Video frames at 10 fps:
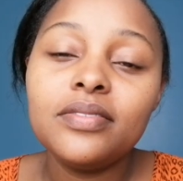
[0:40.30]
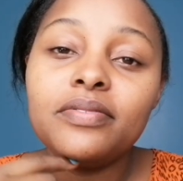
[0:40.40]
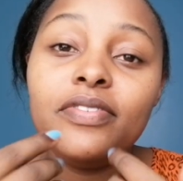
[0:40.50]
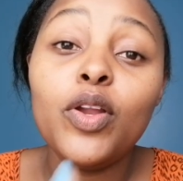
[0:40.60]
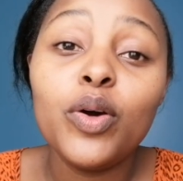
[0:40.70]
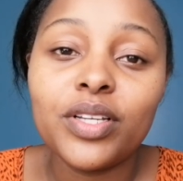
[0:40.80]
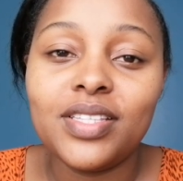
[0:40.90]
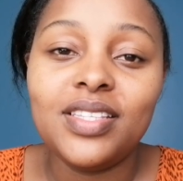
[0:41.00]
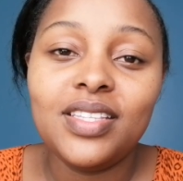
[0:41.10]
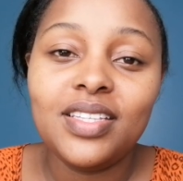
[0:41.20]

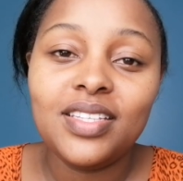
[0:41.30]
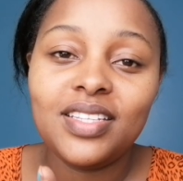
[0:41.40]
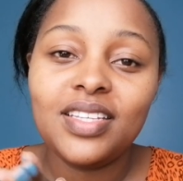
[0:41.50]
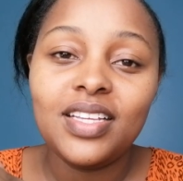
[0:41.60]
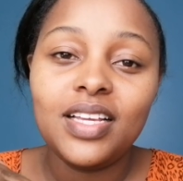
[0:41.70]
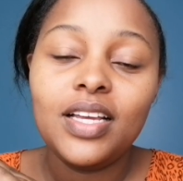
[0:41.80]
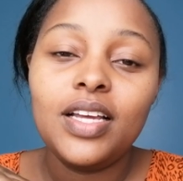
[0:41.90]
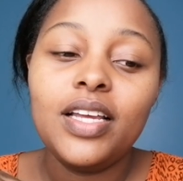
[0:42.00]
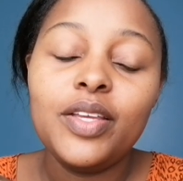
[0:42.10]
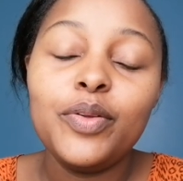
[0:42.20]
vlogs,
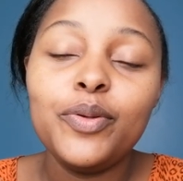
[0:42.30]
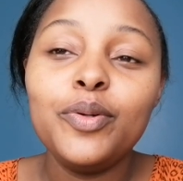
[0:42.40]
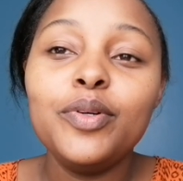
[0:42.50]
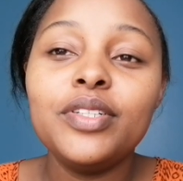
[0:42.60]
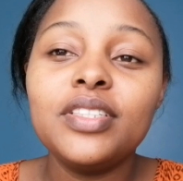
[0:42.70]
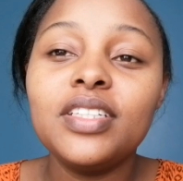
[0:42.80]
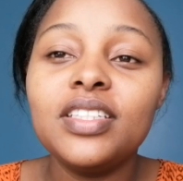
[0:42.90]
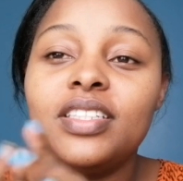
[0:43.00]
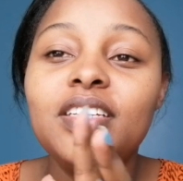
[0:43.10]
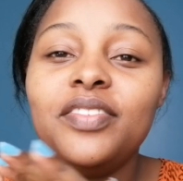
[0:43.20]
you know,
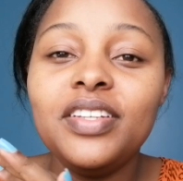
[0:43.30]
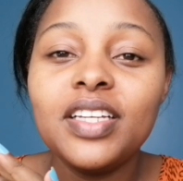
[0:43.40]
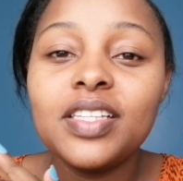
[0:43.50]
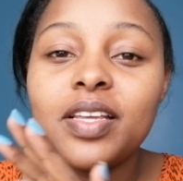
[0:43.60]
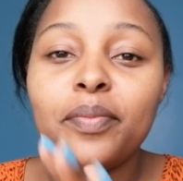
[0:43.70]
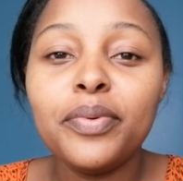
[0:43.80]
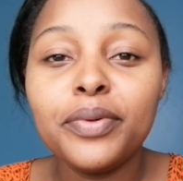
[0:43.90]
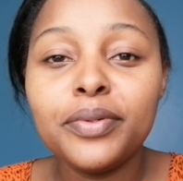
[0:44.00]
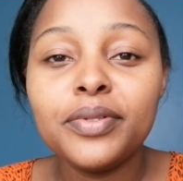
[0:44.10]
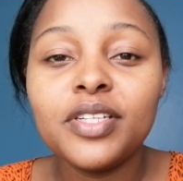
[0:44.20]
giving
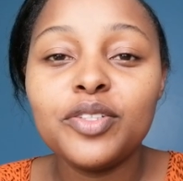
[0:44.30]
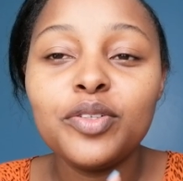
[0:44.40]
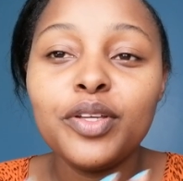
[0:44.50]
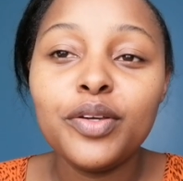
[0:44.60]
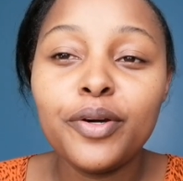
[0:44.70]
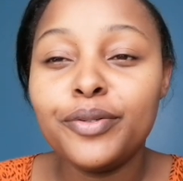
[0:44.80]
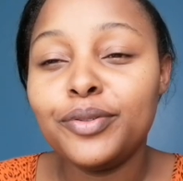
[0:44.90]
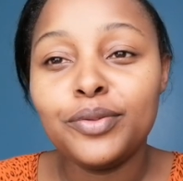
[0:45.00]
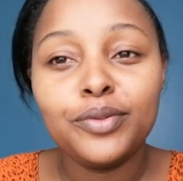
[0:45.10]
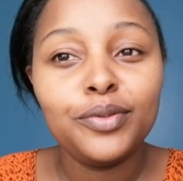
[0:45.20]
examples and showing you how you
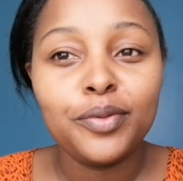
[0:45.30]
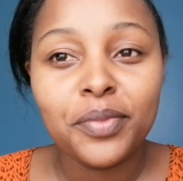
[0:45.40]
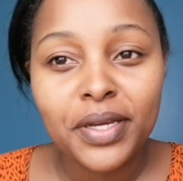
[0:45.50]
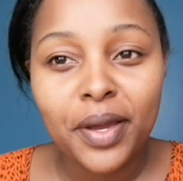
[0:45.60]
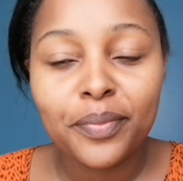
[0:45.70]
should do your makeup.